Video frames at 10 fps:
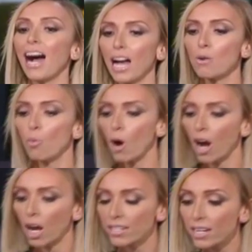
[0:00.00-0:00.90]
"I
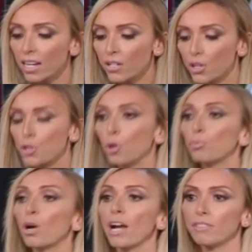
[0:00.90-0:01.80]
want to do a
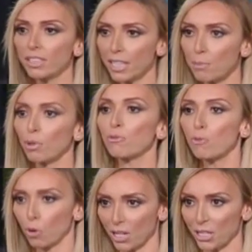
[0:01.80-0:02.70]
private label
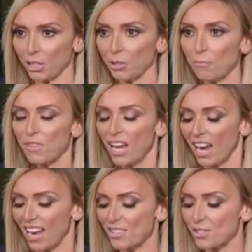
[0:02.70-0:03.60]
for you,"
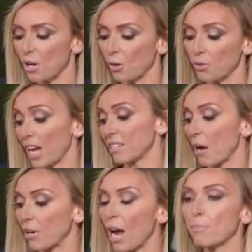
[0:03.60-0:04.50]
and so that's
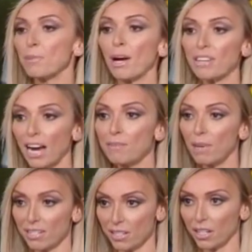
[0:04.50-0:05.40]
how it happened about nine
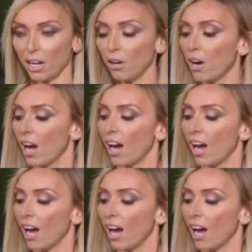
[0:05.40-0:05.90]
months ago.